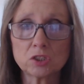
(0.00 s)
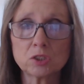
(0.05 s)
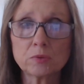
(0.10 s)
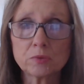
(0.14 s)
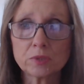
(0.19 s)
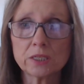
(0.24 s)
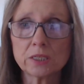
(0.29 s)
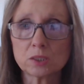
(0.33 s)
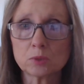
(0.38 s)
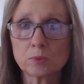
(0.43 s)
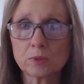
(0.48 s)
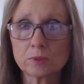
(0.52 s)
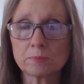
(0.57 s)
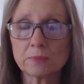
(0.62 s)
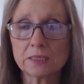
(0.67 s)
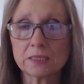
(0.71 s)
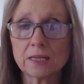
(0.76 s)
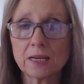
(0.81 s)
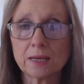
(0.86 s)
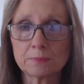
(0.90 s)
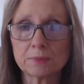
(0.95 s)
think it's worth my
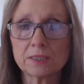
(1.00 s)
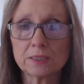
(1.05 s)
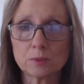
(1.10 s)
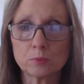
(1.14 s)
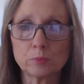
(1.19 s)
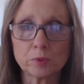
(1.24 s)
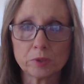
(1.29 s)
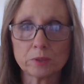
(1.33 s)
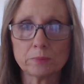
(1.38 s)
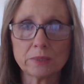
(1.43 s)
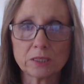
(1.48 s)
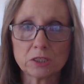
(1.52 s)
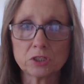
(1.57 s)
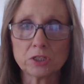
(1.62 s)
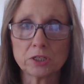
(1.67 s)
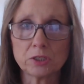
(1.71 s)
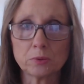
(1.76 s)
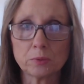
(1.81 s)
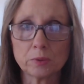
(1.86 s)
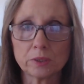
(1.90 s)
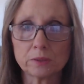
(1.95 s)
time to sit and worry about
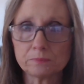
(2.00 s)
January.